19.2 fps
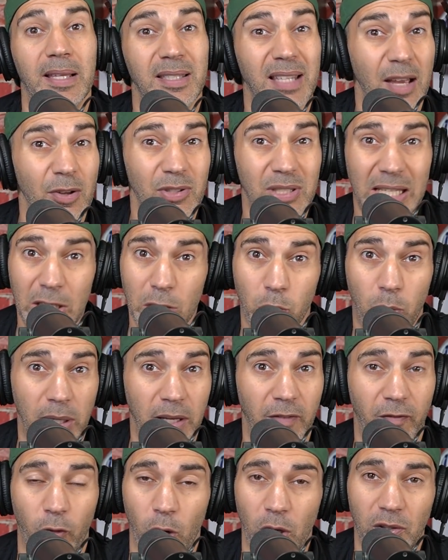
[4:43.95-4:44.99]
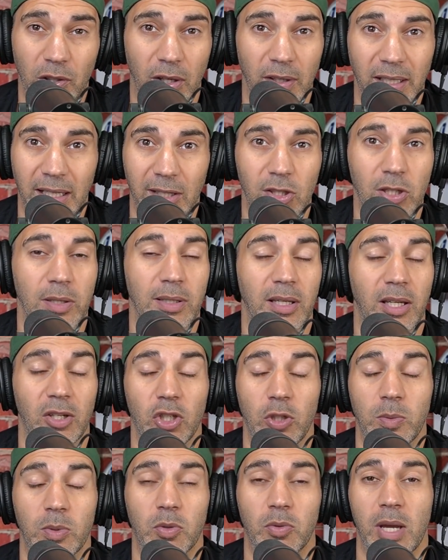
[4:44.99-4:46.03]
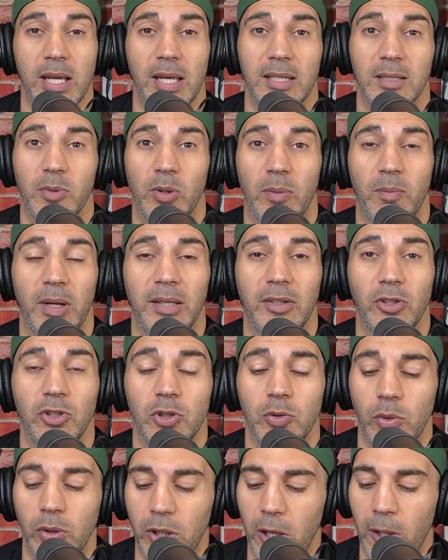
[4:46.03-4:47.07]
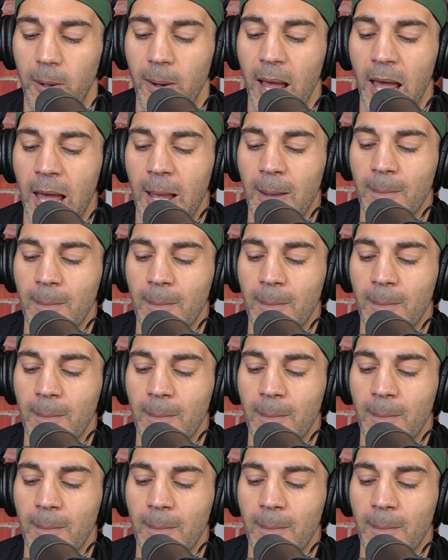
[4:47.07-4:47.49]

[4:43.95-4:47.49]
This guy was sitting 24th on the consensus rankings about a month or two ago.